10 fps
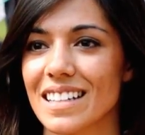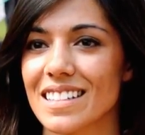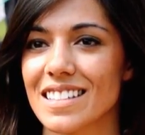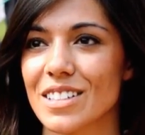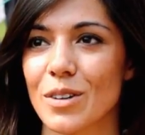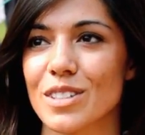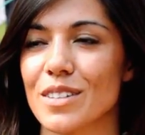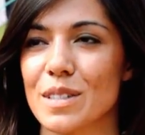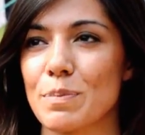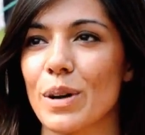It's
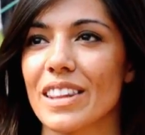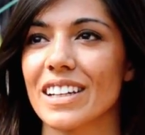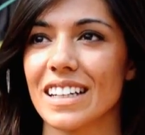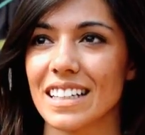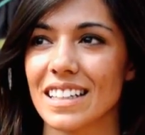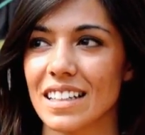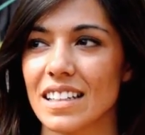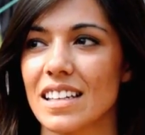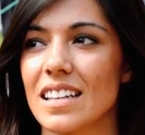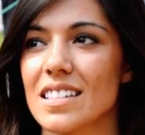Joseph's brother, and
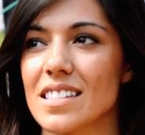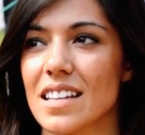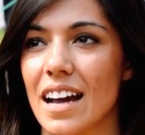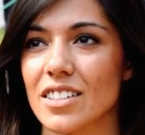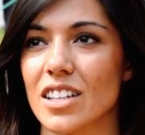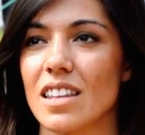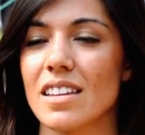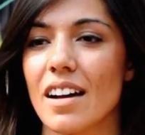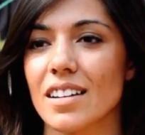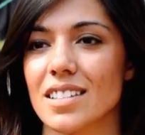he's actually the
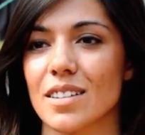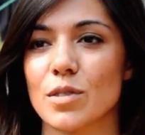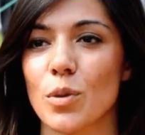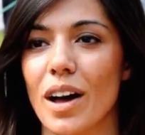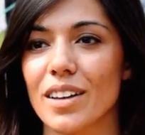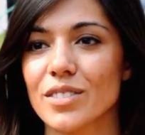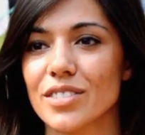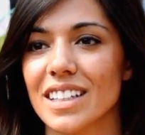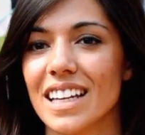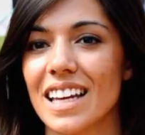youngest of 12.
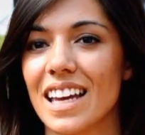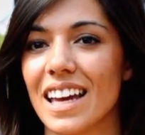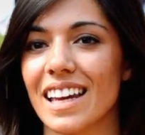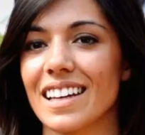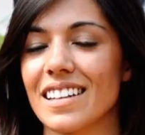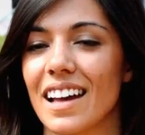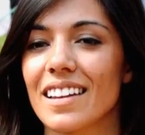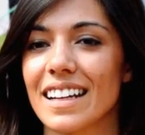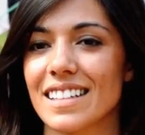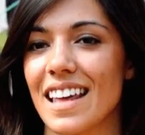And I
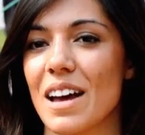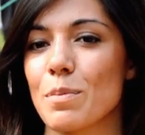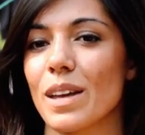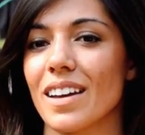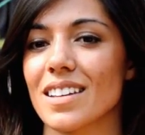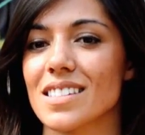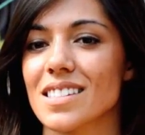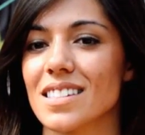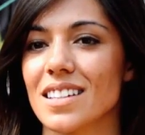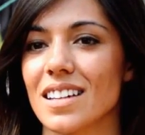liked that
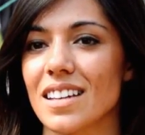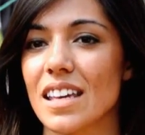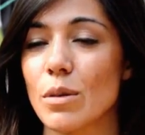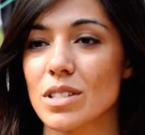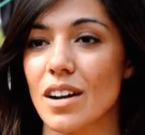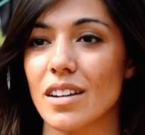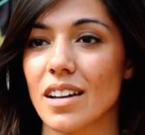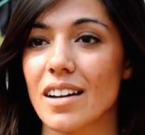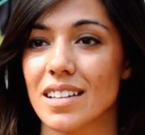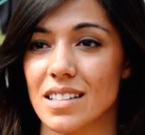because he was our
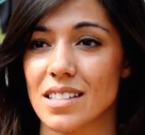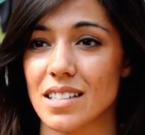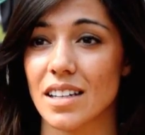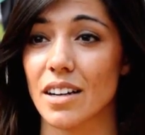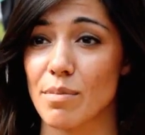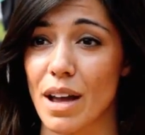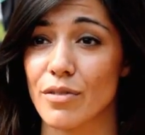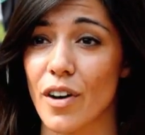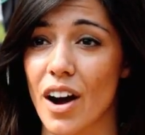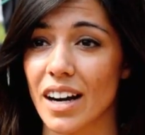youngest here by
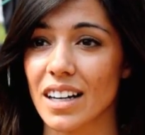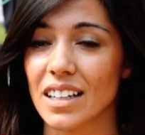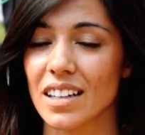far.